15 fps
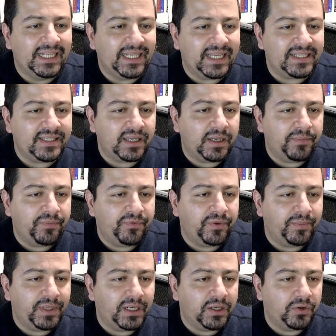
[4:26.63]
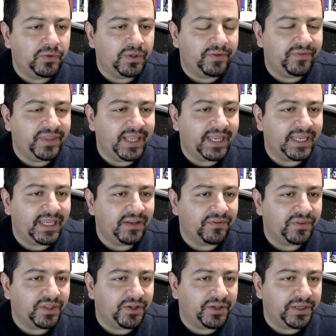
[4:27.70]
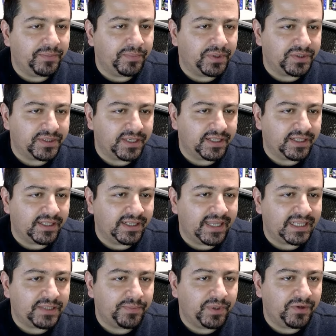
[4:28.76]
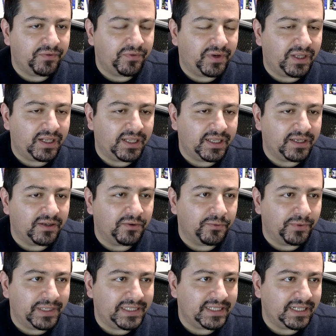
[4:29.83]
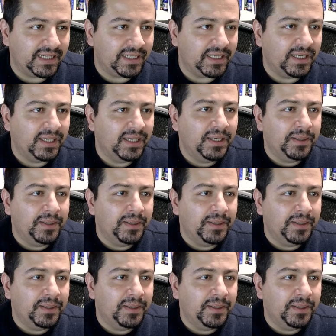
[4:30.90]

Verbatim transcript: That's up from a low of negative 30%, and that's been falling recently.